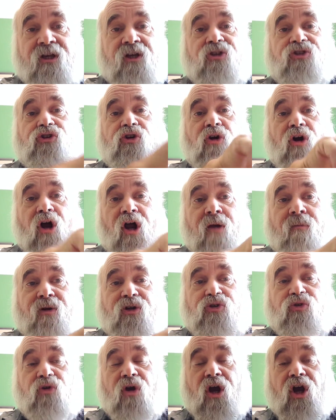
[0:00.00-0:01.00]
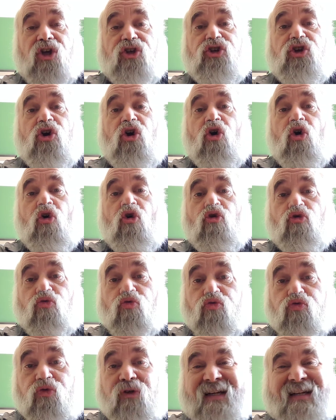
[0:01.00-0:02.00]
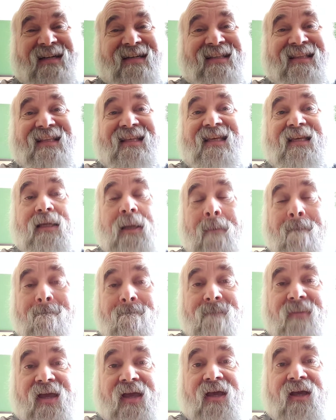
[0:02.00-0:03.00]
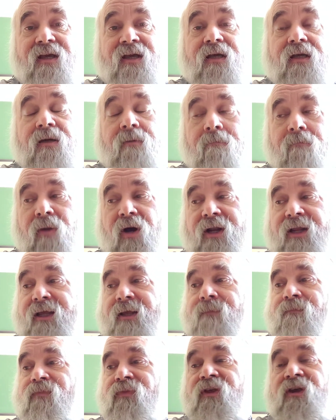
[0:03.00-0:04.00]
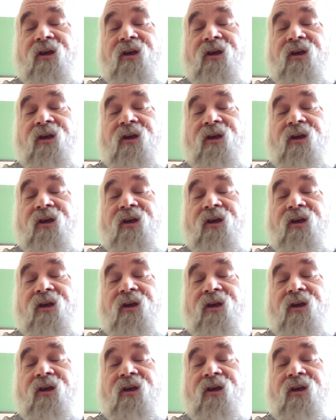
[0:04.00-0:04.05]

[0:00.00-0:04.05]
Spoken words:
So arbitrage, really big money.